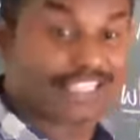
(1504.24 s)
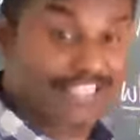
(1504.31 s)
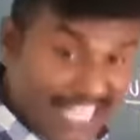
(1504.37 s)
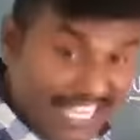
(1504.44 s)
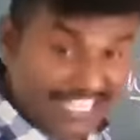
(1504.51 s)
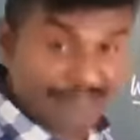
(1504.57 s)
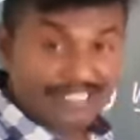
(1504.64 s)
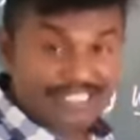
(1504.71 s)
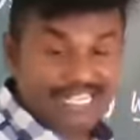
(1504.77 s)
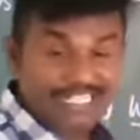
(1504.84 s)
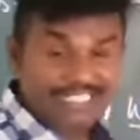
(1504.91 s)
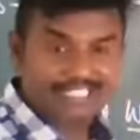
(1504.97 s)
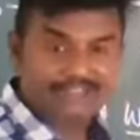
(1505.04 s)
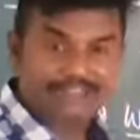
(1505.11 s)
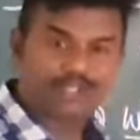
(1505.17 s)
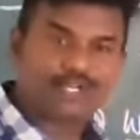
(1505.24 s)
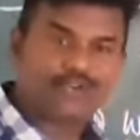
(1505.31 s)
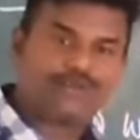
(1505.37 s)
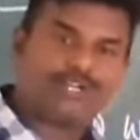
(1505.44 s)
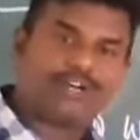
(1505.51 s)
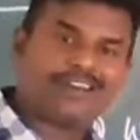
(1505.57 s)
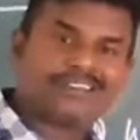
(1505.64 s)
These muscles,
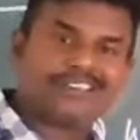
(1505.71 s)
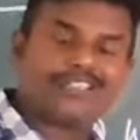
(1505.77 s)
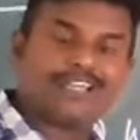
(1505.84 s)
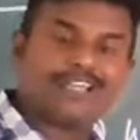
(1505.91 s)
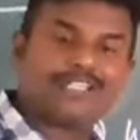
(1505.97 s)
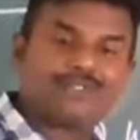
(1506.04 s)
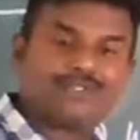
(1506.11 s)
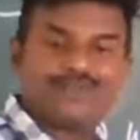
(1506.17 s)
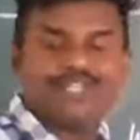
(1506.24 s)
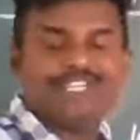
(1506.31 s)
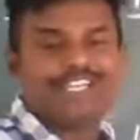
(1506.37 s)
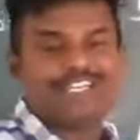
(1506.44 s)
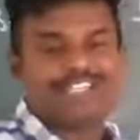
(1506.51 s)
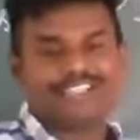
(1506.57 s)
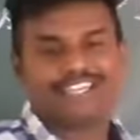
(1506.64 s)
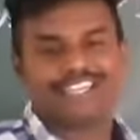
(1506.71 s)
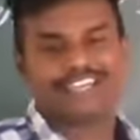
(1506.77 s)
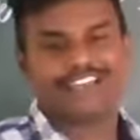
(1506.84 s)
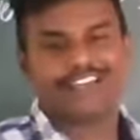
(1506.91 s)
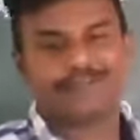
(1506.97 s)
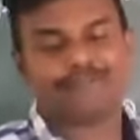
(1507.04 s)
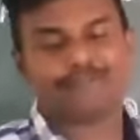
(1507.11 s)
without oxygen also, they
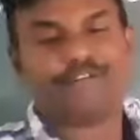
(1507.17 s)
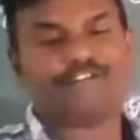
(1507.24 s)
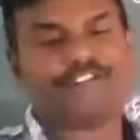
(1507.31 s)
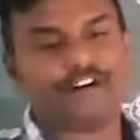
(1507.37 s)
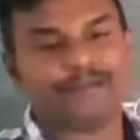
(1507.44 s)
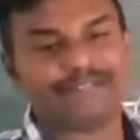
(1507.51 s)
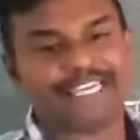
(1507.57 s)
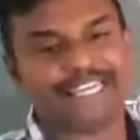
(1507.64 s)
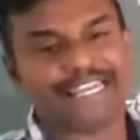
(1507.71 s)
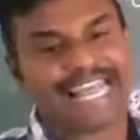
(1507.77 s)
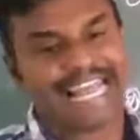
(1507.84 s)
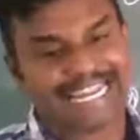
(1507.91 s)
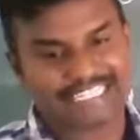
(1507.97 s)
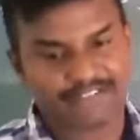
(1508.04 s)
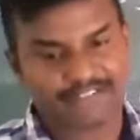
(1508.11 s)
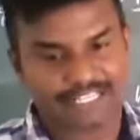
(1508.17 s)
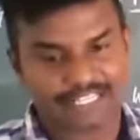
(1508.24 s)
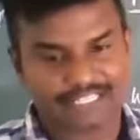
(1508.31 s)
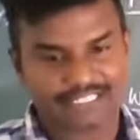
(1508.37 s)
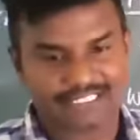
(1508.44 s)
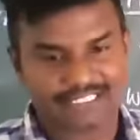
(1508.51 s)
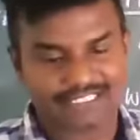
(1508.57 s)
can perform their
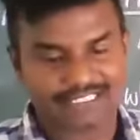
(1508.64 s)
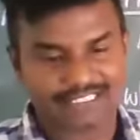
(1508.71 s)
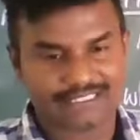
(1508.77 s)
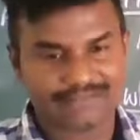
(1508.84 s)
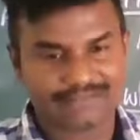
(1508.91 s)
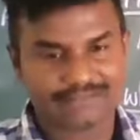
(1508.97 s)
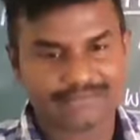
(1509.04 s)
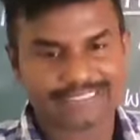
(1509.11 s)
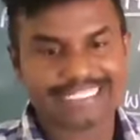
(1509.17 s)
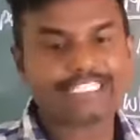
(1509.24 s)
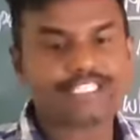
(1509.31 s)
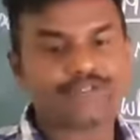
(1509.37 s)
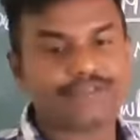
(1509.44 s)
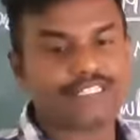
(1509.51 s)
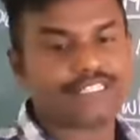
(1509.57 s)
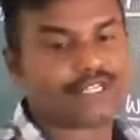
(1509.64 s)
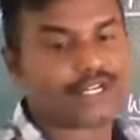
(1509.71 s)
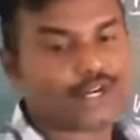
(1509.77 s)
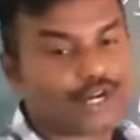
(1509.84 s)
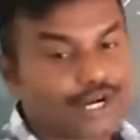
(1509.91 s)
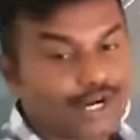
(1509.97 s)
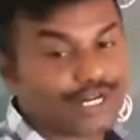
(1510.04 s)
activities. That's why these
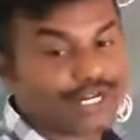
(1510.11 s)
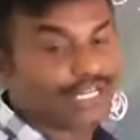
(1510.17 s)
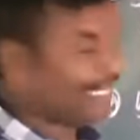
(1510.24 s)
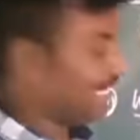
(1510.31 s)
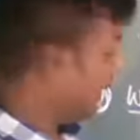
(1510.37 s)
are called